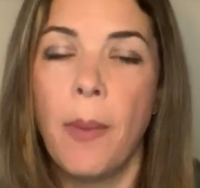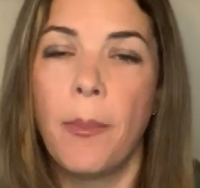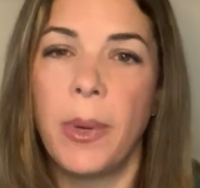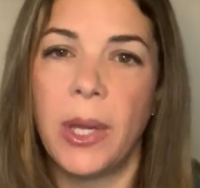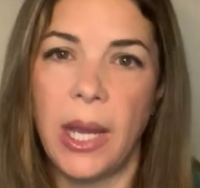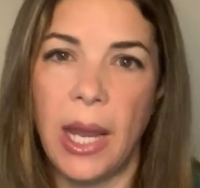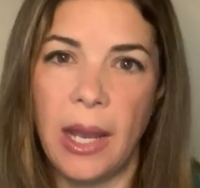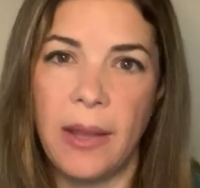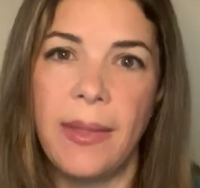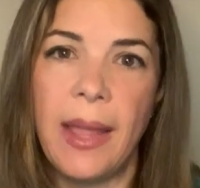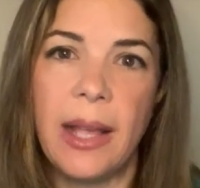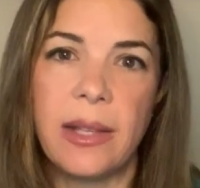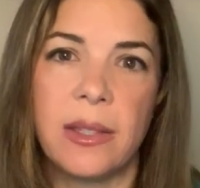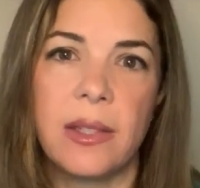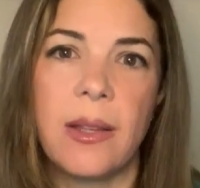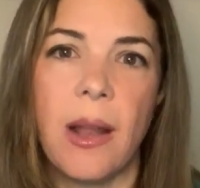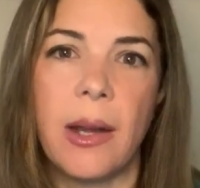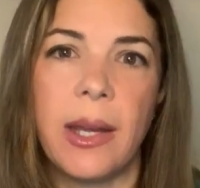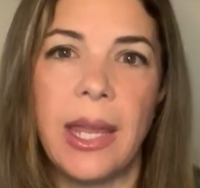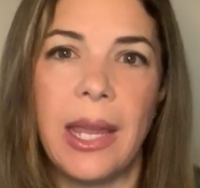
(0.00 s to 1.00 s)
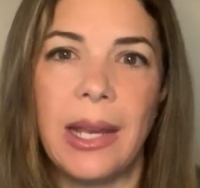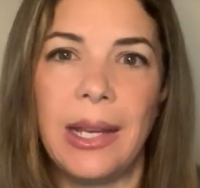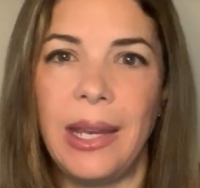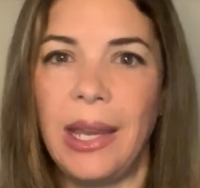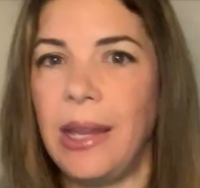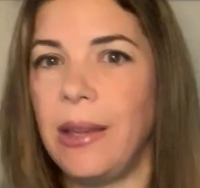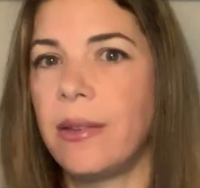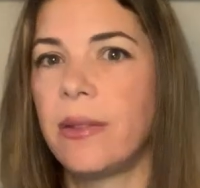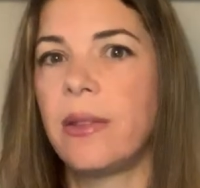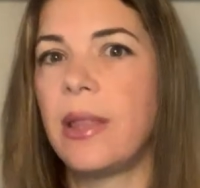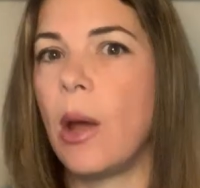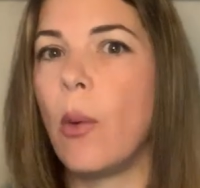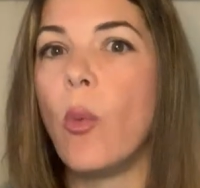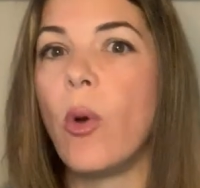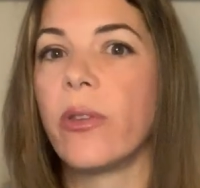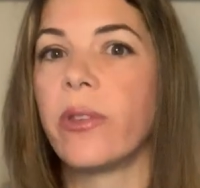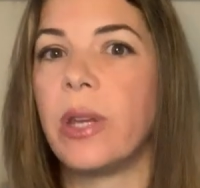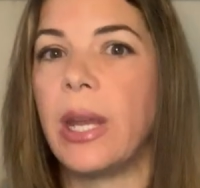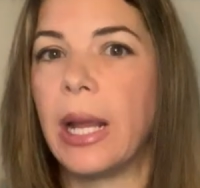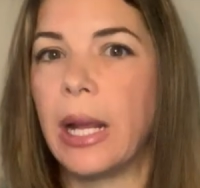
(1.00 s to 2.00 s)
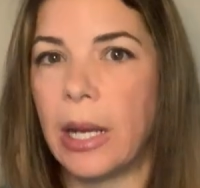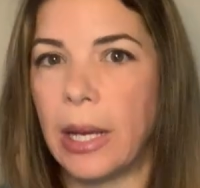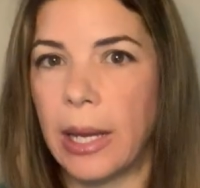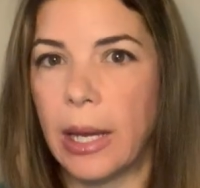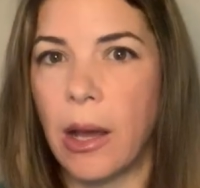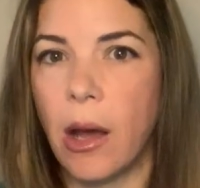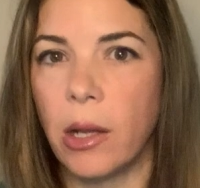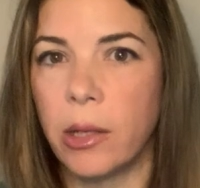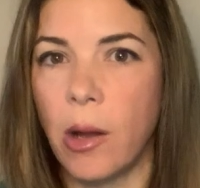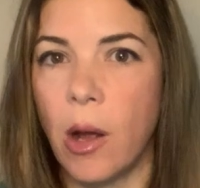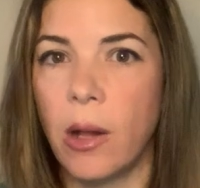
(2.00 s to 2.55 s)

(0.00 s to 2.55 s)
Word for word: But in that study, at least, there wasn't a clear cut